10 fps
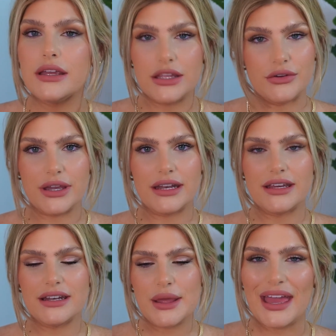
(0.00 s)
You get
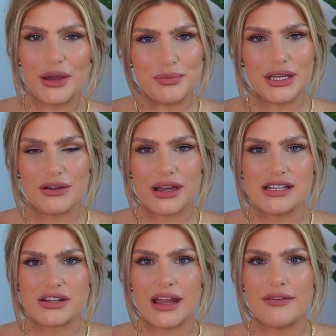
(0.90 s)
it. I hope that you
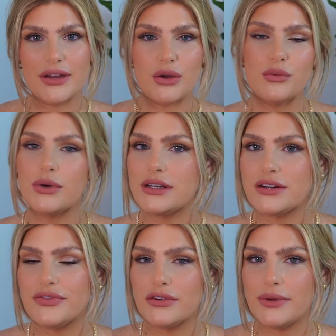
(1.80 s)
guys are having a
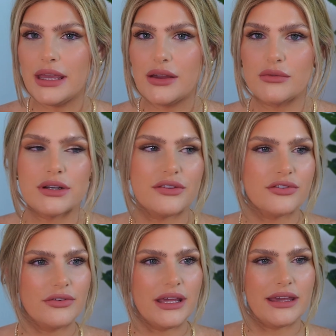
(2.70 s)
wonderful week,
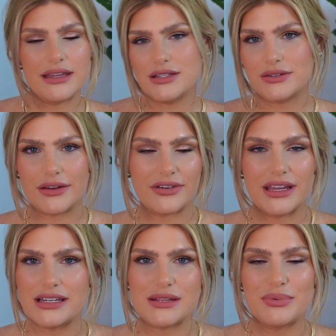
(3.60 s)
wonderful weekend whenever
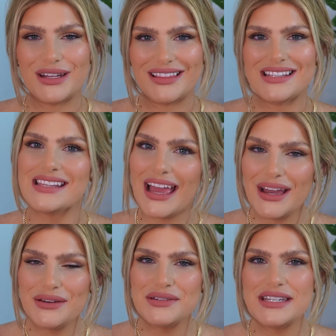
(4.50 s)
I end up putting this
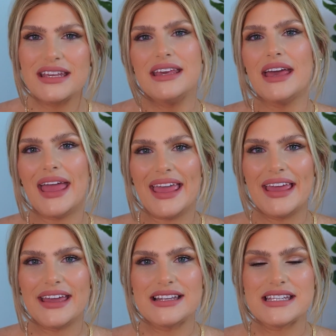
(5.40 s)
out.
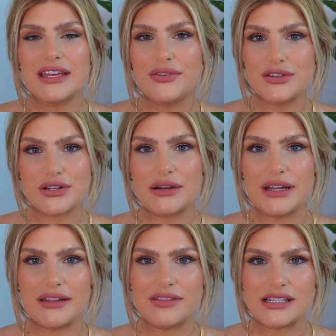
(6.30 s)
And if you try
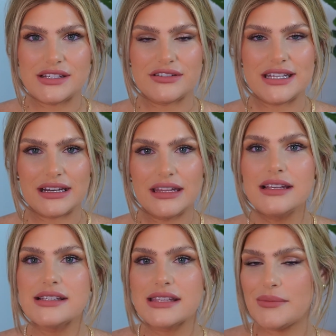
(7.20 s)
out any of these new
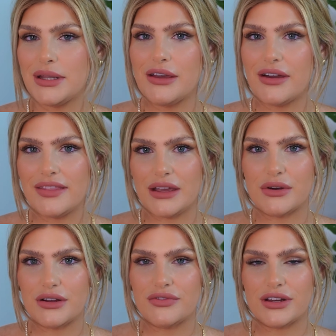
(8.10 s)
techniques, let me know how they
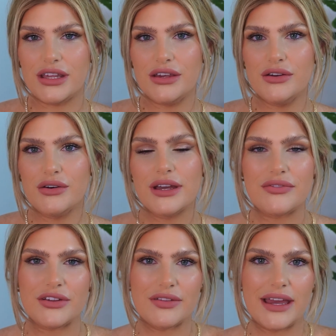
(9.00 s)
work for you,
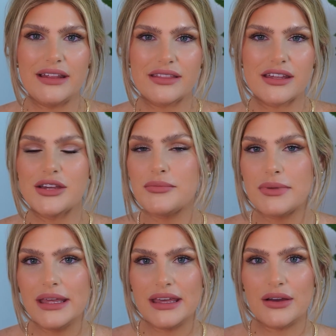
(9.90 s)
if you like
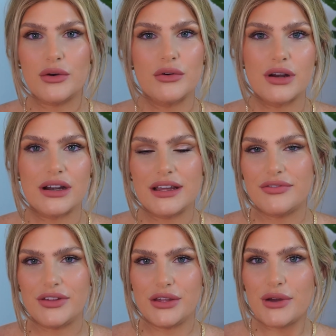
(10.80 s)
them, or
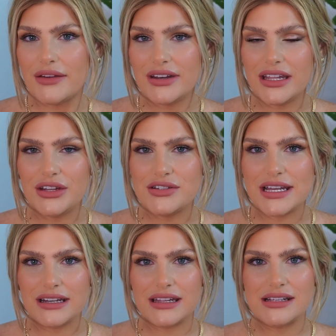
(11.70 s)
if you have any new
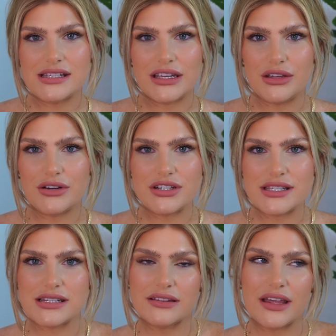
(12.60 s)
techniques that you are
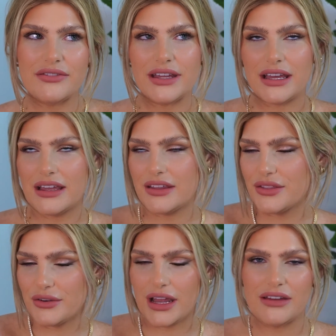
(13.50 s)
just loving,
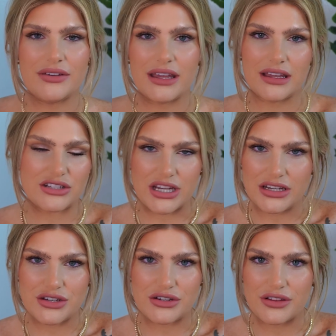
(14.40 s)
thriving,
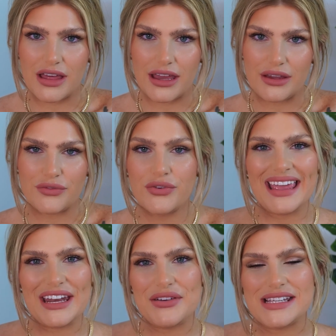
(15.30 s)
changed your life.
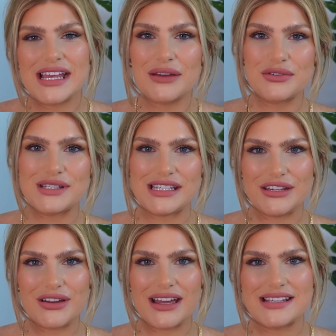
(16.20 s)
Anyways, I will see
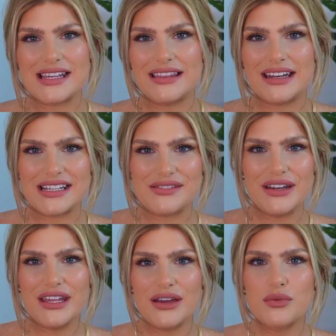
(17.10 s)
you guys in the next
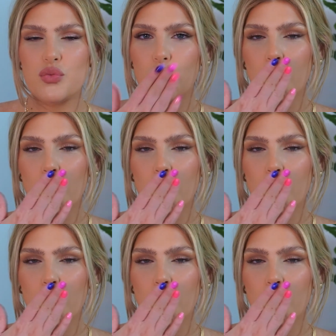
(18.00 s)
video.